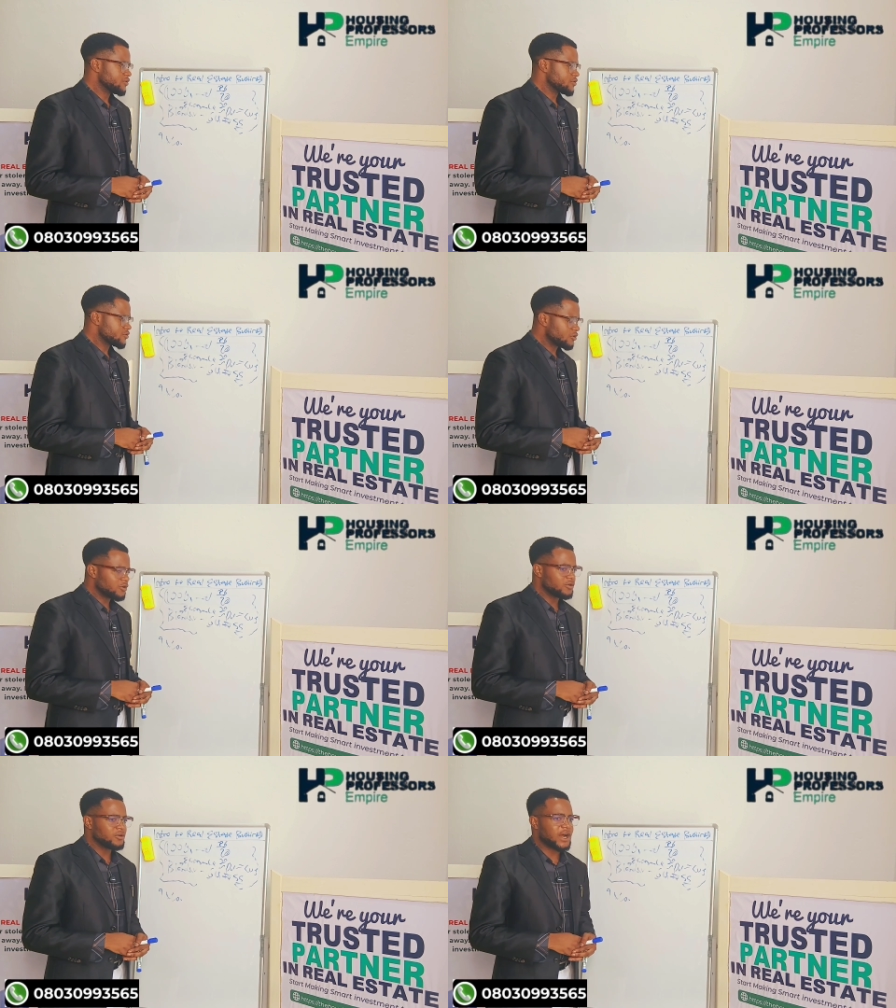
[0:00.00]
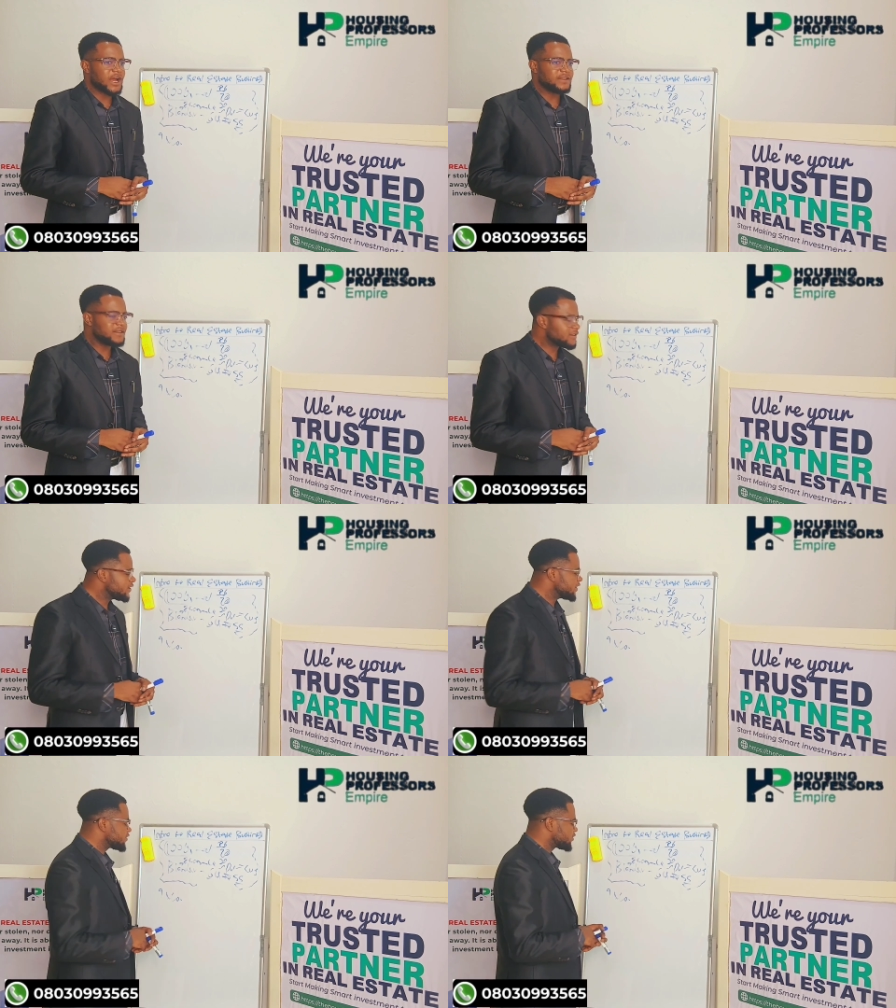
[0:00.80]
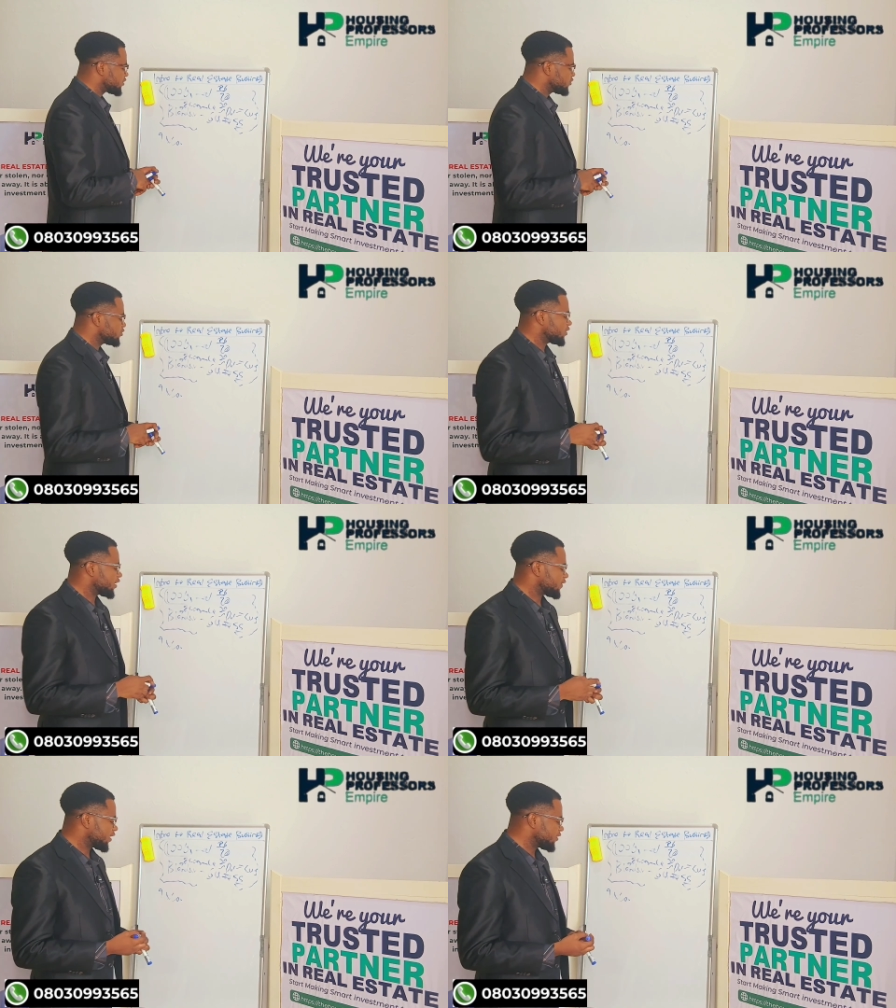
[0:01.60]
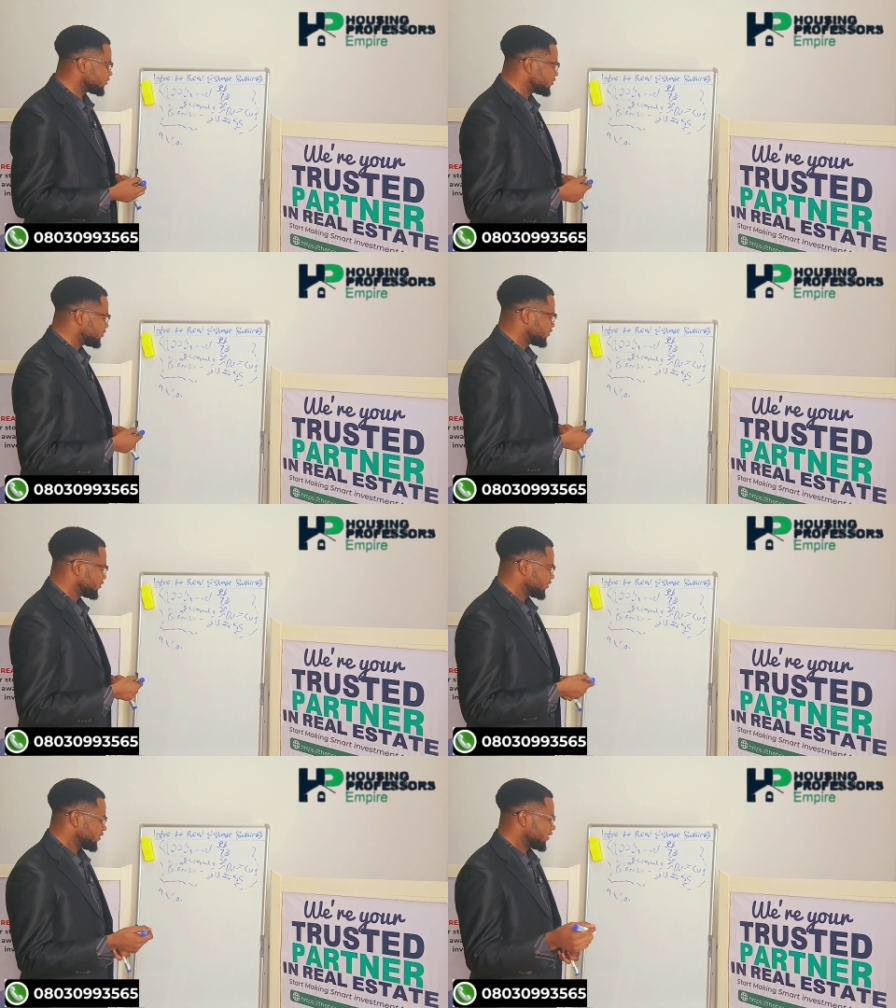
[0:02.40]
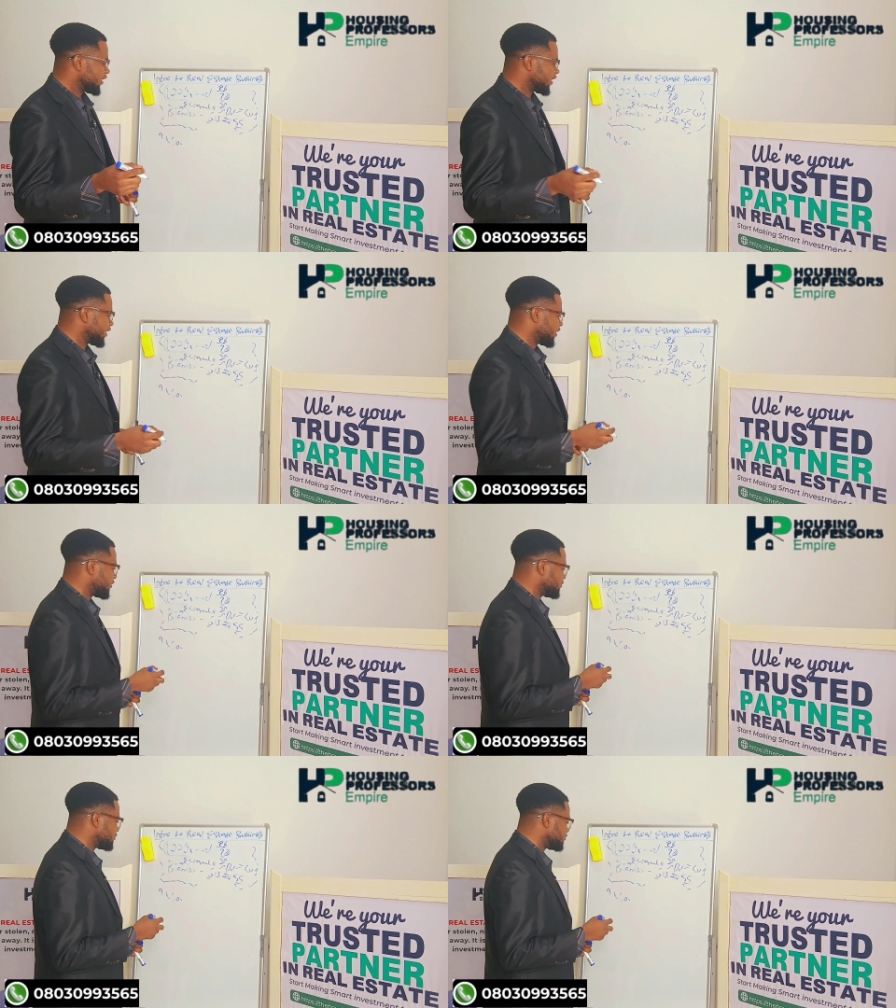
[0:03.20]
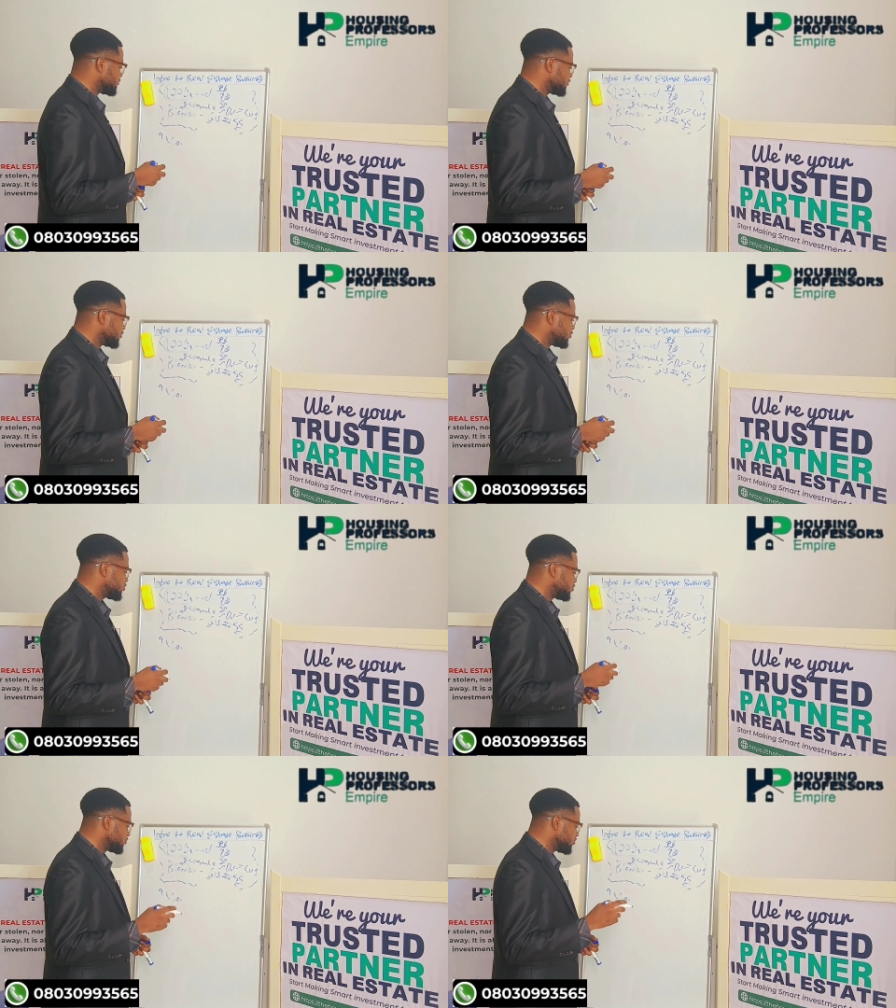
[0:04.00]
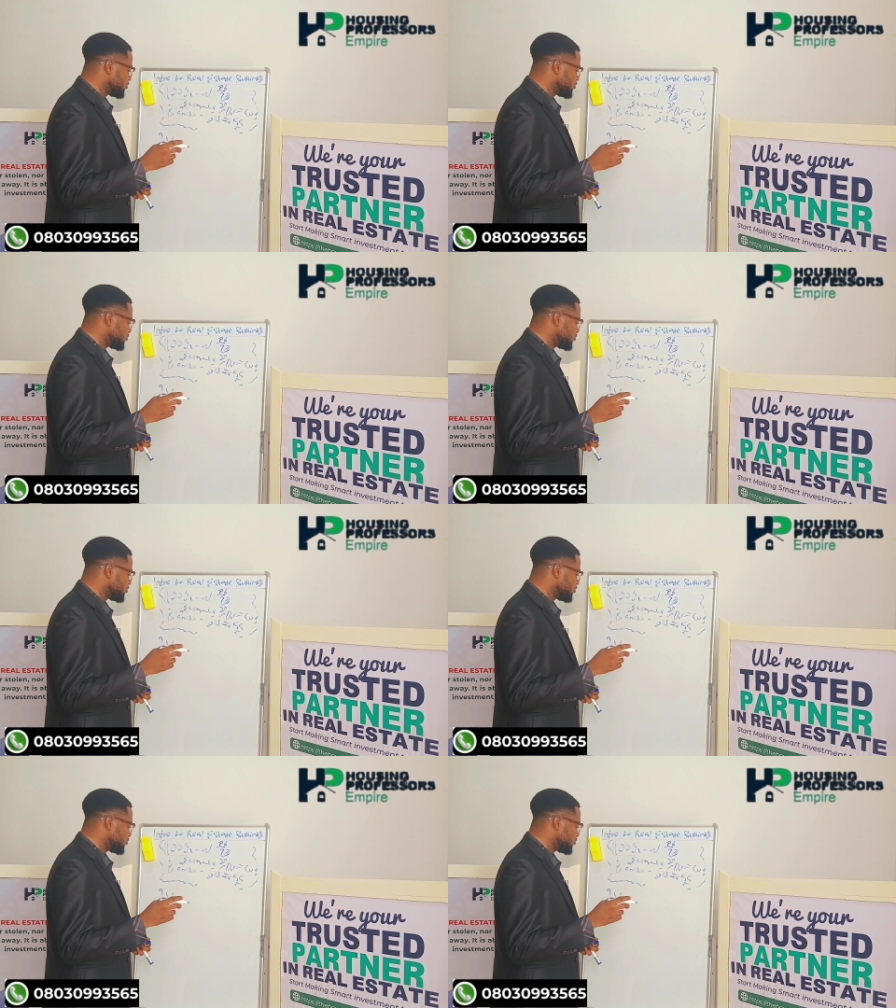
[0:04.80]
So I did this till around June,